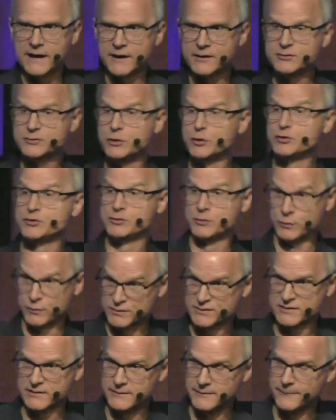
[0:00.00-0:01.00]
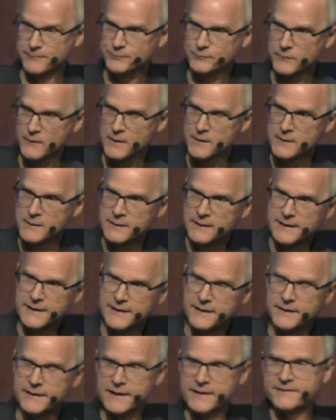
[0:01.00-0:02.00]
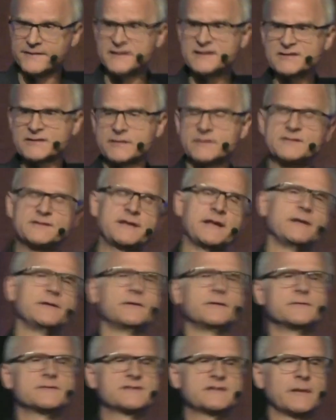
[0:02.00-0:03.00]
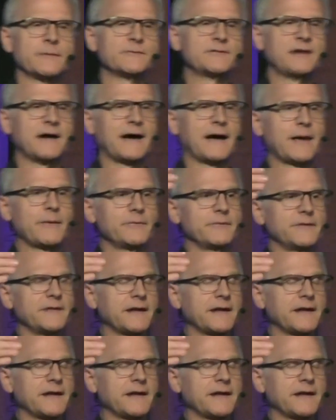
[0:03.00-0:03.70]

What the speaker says: to Jerusalem. And this continued some time.